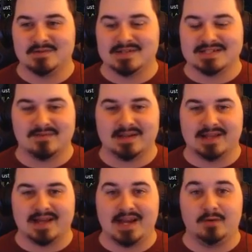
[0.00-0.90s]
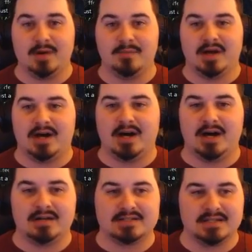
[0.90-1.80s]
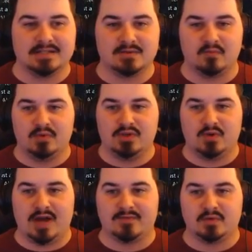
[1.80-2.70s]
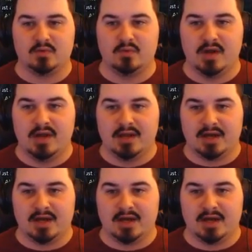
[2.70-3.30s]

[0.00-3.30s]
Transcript: So we just leave it at that. Anyway, since we do have to